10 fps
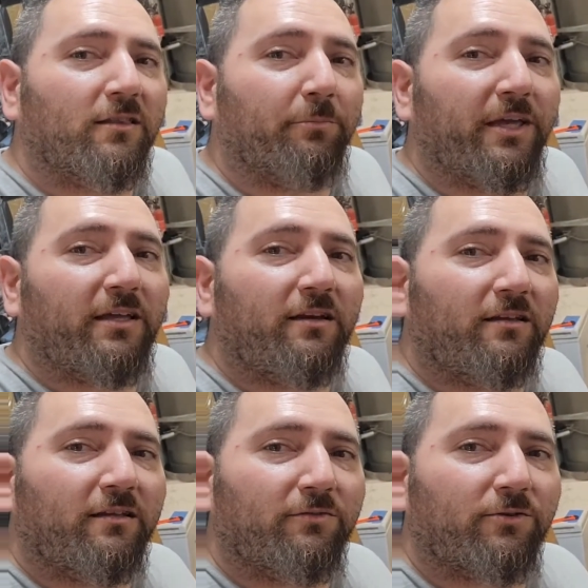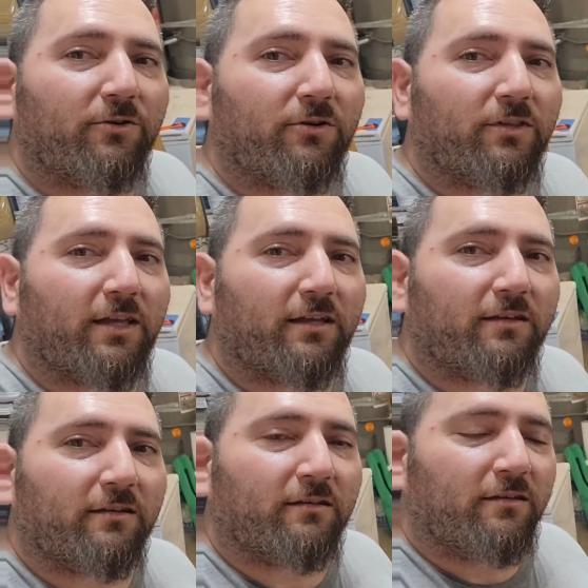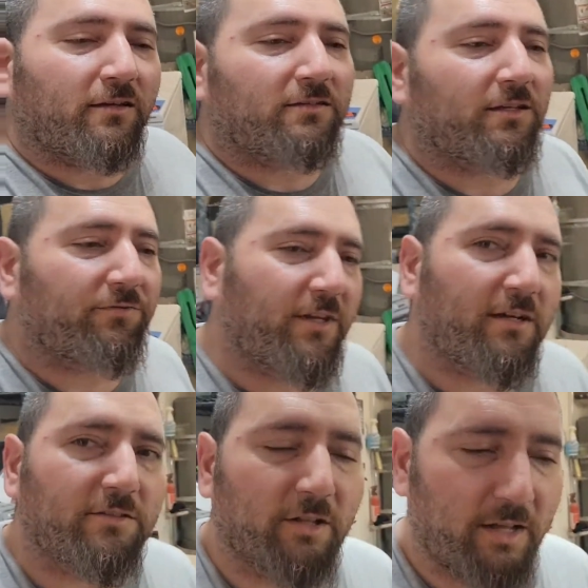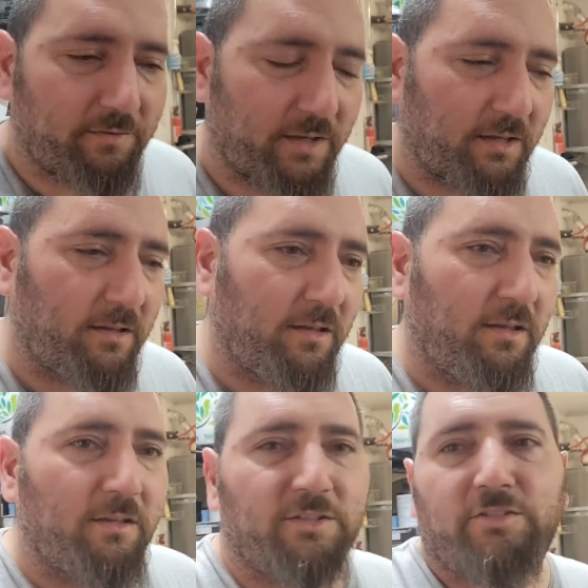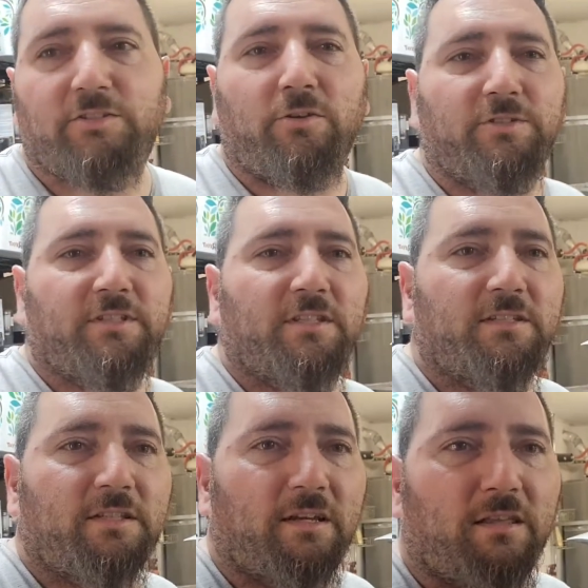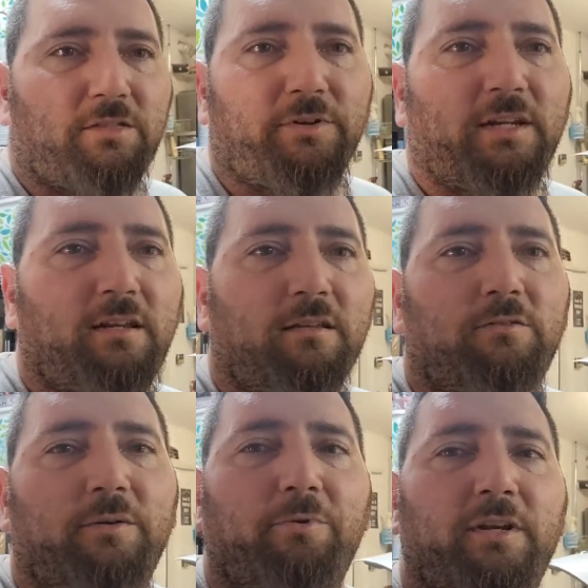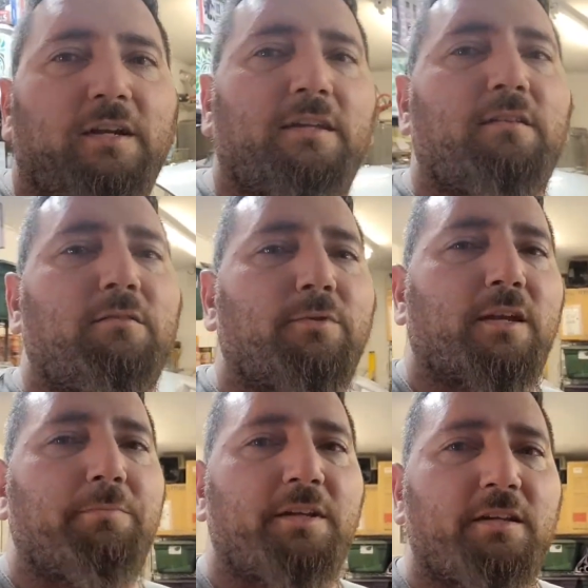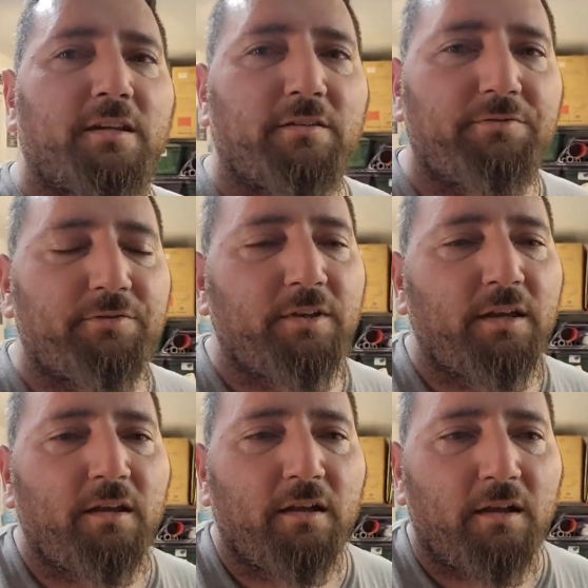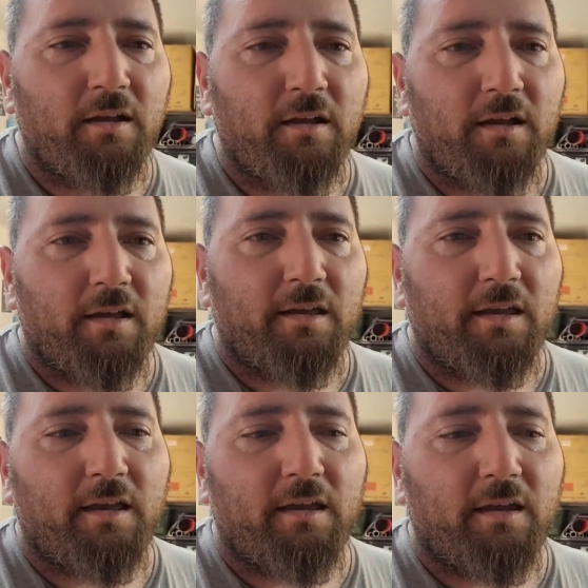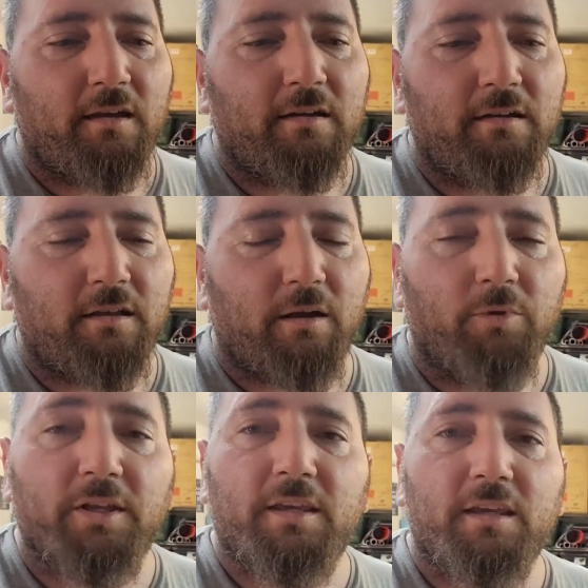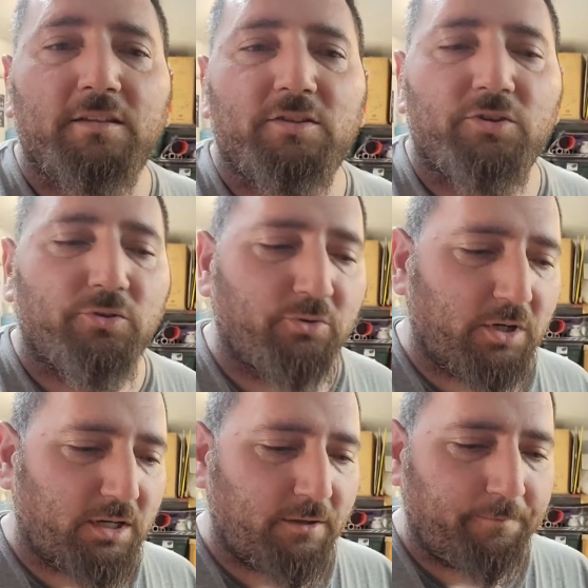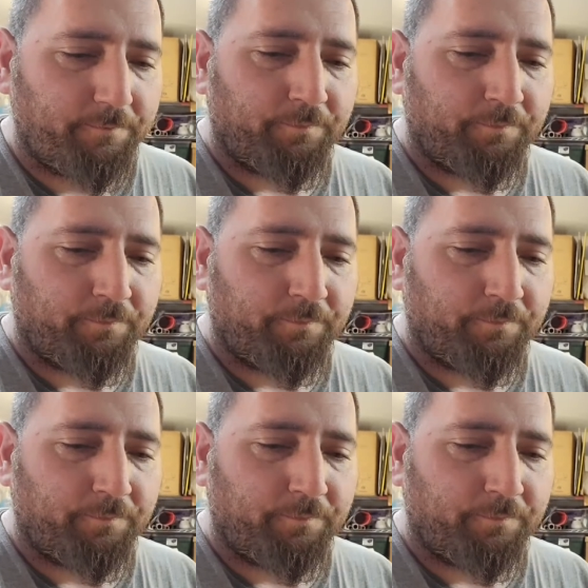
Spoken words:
bid for that Diff there, so I have a Solstice 3.9 ring and pinion diff, and I'm looking into